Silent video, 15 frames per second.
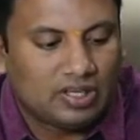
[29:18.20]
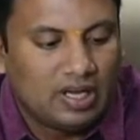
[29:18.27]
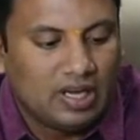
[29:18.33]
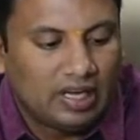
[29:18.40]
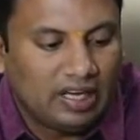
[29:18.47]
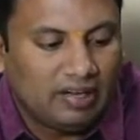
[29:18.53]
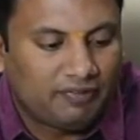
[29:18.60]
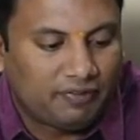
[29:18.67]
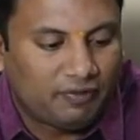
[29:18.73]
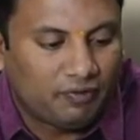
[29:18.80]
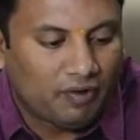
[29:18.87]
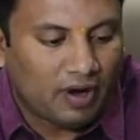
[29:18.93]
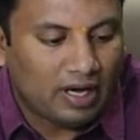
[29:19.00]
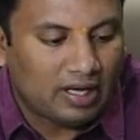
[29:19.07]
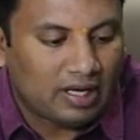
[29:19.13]
If
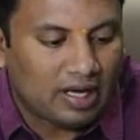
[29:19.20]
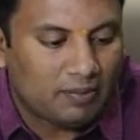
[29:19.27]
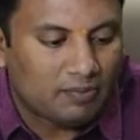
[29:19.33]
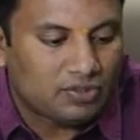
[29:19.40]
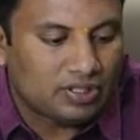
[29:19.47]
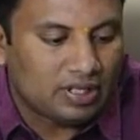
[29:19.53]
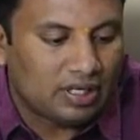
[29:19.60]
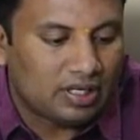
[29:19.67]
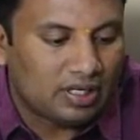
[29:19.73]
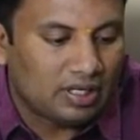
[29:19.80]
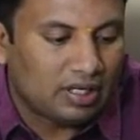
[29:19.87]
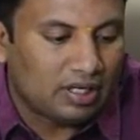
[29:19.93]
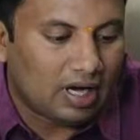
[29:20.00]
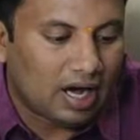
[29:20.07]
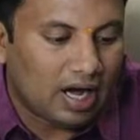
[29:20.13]
1 comes in
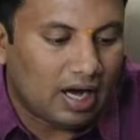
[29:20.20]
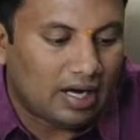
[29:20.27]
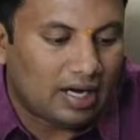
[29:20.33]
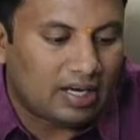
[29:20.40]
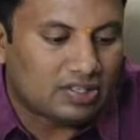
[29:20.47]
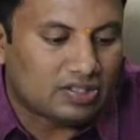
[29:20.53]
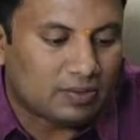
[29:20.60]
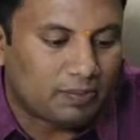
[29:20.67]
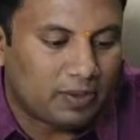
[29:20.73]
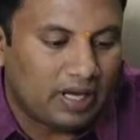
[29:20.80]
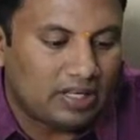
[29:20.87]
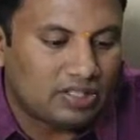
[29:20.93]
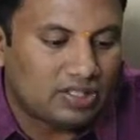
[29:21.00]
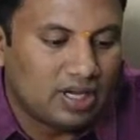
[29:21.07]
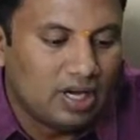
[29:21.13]
hundreds
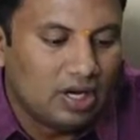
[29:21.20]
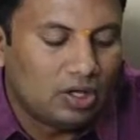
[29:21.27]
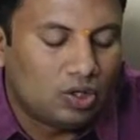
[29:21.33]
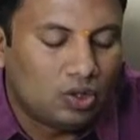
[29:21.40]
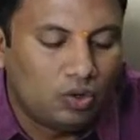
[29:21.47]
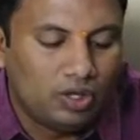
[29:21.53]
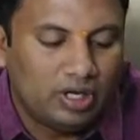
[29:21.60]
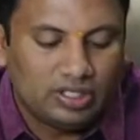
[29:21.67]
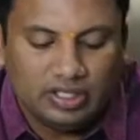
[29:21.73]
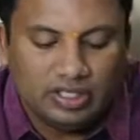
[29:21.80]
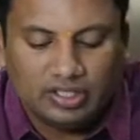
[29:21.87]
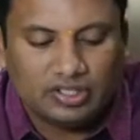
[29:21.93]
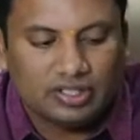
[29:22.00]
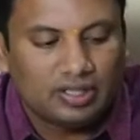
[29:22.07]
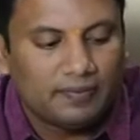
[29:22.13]
place, two
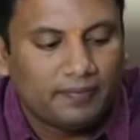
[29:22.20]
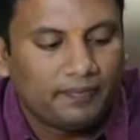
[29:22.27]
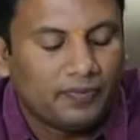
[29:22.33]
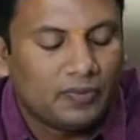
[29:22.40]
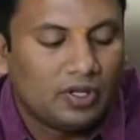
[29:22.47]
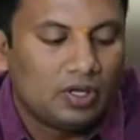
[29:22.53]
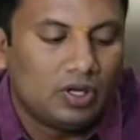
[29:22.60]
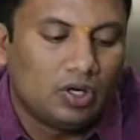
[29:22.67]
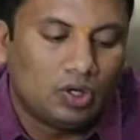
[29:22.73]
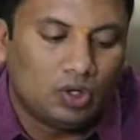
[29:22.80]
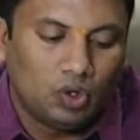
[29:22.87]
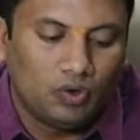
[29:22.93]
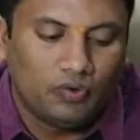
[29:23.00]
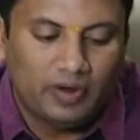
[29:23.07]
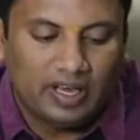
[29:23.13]
digits, two
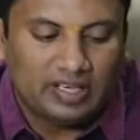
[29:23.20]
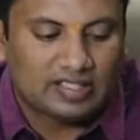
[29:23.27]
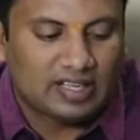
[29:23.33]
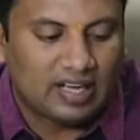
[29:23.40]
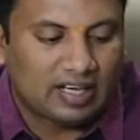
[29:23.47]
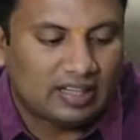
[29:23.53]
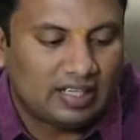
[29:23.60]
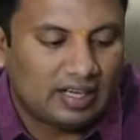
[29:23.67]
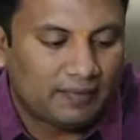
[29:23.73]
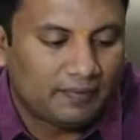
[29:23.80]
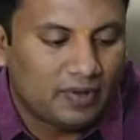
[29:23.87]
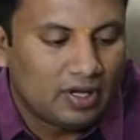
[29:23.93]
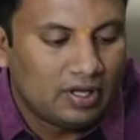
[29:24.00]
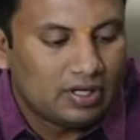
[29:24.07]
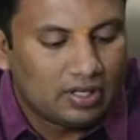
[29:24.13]
ways are there.
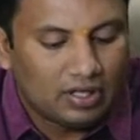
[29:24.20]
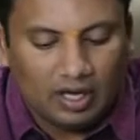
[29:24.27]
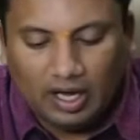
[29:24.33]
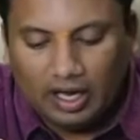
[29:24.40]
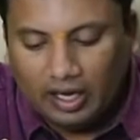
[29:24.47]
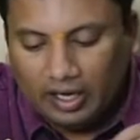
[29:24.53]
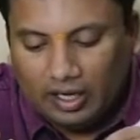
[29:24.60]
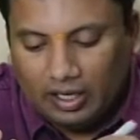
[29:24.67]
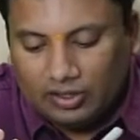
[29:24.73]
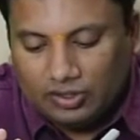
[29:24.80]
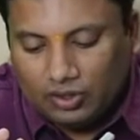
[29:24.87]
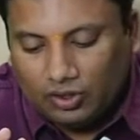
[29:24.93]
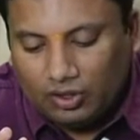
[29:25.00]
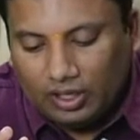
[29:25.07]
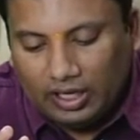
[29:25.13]

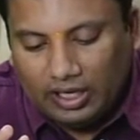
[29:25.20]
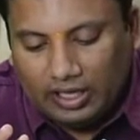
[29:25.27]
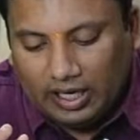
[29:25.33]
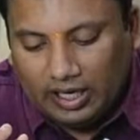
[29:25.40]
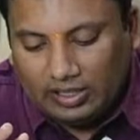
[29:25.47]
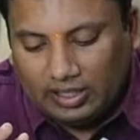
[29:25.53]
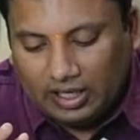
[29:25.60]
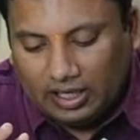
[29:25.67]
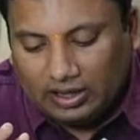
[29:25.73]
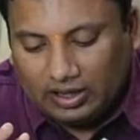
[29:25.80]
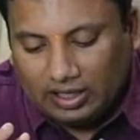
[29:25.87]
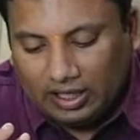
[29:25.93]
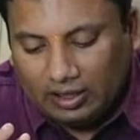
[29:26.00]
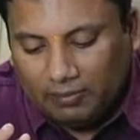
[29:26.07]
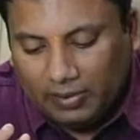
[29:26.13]
So it is
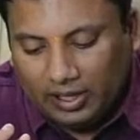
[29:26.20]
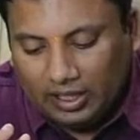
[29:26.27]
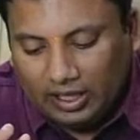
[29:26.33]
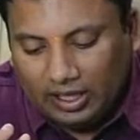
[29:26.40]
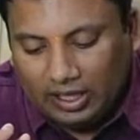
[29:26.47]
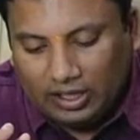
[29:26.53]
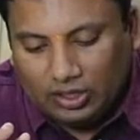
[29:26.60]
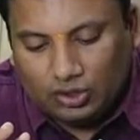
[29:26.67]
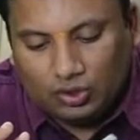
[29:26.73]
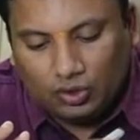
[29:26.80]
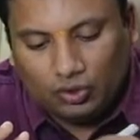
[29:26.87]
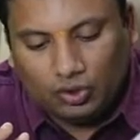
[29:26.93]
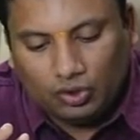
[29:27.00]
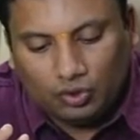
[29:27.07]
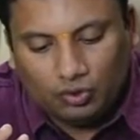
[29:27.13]
nothing but into
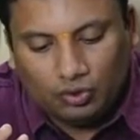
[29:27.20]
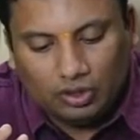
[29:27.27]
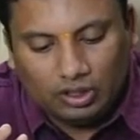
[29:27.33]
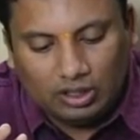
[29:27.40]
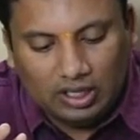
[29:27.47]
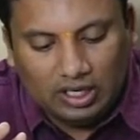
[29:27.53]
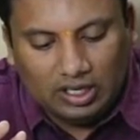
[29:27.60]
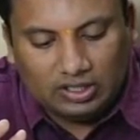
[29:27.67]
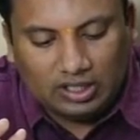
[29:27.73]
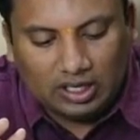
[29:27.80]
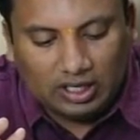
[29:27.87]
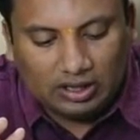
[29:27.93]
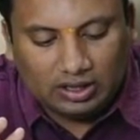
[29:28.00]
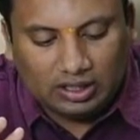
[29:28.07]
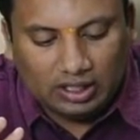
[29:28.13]
2. These
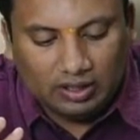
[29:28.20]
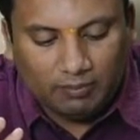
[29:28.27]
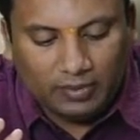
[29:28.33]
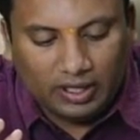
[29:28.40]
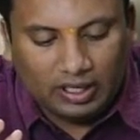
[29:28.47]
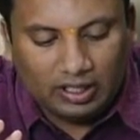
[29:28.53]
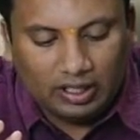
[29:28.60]
nothing but